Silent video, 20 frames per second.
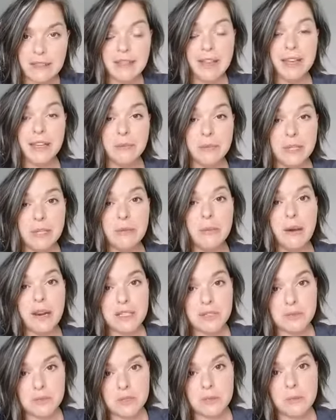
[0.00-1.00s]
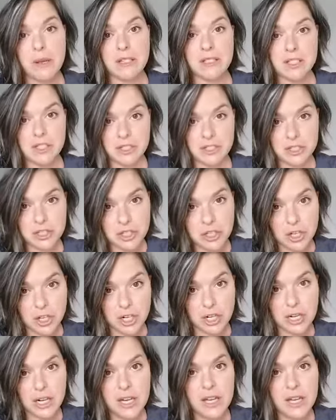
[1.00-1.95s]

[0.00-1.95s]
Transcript: That could be your body's response to the sugar.